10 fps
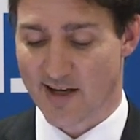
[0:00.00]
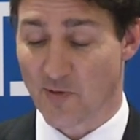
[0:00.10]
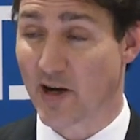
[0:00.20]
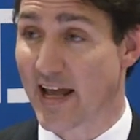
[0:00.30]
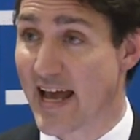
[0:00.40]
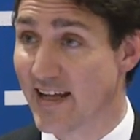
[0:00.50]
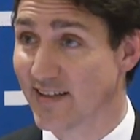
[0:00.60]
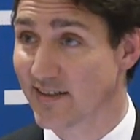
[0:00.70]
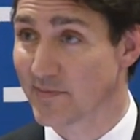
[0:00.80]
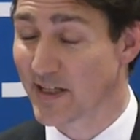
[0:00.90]
I want to
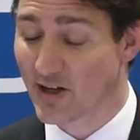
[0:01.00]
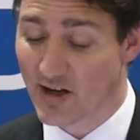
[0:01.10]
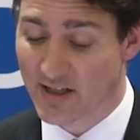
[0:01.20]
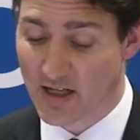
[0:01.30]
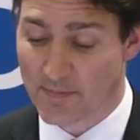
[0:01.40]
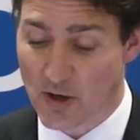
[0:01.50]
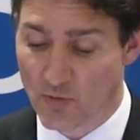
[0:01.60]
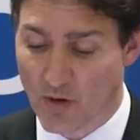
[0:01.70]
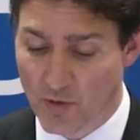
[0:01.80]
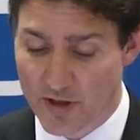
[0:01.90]
end by talking about
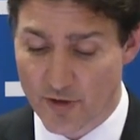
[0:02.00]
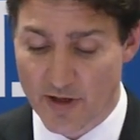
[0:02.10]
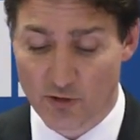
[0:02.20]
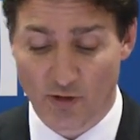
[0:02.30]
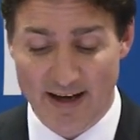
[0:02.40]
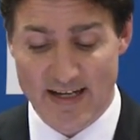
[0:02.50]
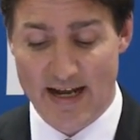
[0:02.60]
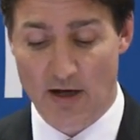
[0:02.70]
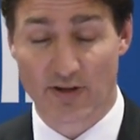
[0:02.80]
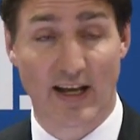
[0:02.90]
what we're doing right
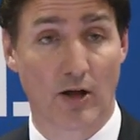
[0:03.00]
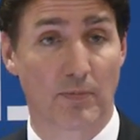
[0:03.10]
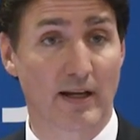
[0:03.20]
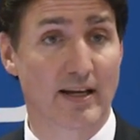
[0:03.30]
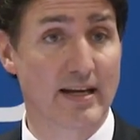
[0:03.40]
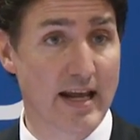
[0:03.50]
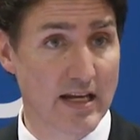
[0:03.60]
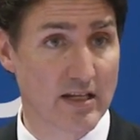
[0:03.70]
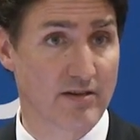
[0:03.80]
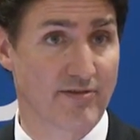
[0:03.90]
now to help
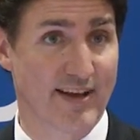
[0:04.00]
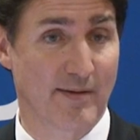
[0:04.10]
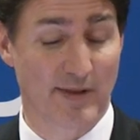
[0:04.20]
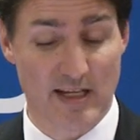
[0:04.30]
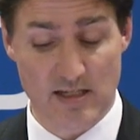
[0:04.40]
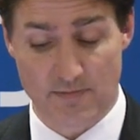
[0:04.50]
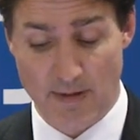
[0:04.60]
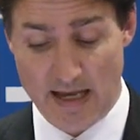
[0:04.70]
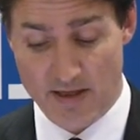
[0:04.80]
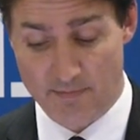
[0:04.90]
Canadian families
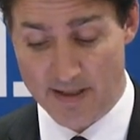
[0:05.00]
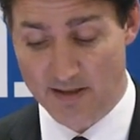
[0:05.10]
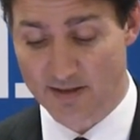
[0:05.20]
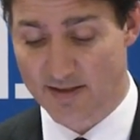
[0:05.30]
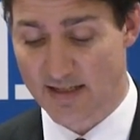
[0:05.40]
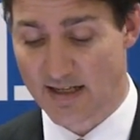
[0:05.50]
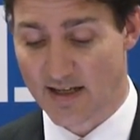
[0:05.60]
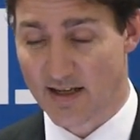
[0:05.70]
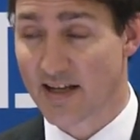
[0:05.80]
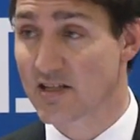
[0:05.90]
pay the bills
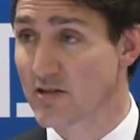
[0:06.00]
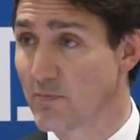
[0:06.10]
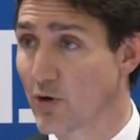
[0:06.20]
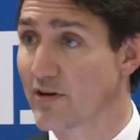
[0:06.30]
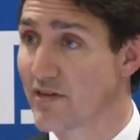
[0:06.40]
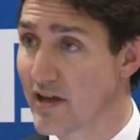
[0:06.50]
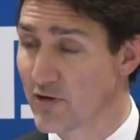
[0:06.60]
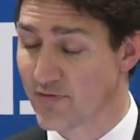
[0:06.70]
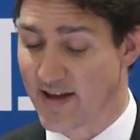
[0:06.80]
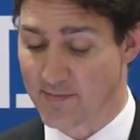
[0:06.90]
and support
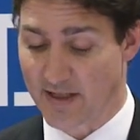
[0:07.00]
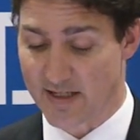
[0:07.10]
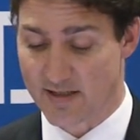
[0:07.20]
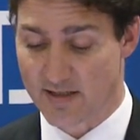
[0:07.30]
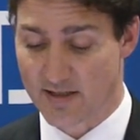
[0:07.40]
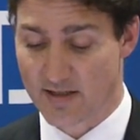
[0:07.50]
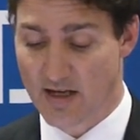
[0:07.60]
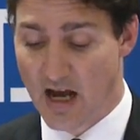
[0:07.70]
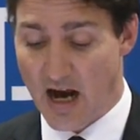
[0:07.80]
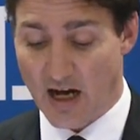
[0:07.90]
their families.
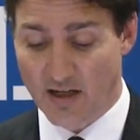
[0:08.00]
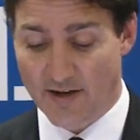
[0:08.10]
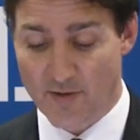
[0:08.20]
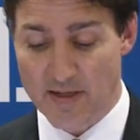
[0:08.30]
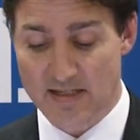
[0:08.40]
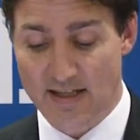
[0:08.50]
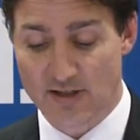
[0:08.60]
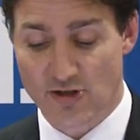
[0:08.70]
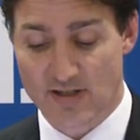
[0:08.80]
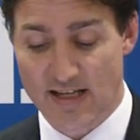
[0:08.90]
Our government's
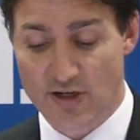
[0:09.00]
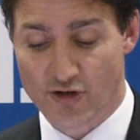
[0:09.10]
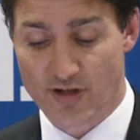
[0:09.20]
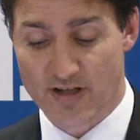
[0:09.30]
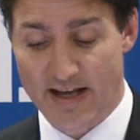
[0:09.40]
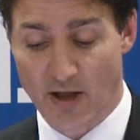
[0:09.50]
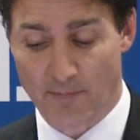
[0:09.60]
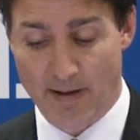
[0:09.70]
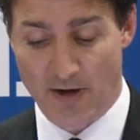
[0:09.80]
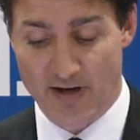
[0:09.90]
legislation to
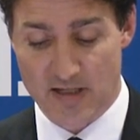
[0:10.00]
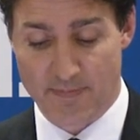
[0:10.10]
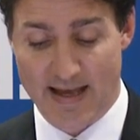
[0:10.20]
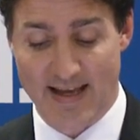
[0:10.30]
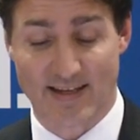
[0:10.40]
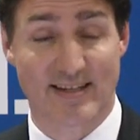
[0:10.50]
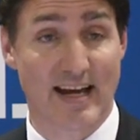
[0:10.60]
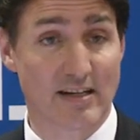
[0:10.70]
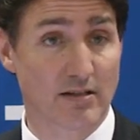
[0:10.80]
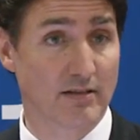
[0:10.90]
help parents pay
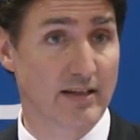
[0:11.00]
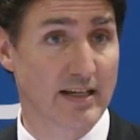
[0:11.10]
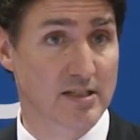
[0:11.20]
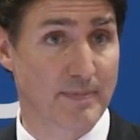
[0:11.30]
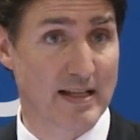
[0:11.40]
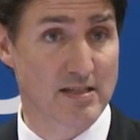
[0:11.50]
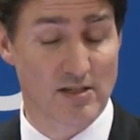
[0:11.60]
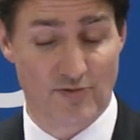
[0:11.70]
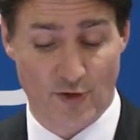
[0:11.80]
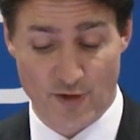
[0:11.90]
dental
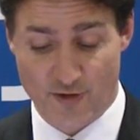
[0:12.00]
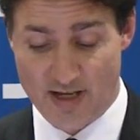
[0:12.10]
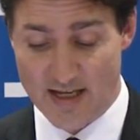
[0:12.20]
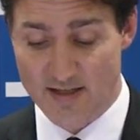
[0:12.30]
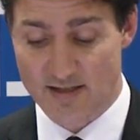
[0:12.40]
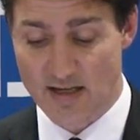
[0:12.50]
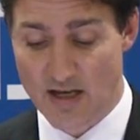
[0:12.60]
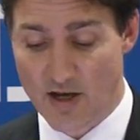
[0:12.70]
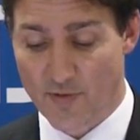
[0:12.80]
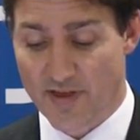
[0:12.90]
expenses for their kids
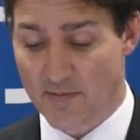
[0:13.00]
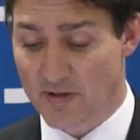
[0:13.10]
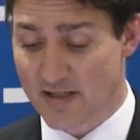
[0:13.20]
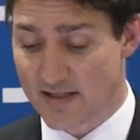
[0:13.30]
with up to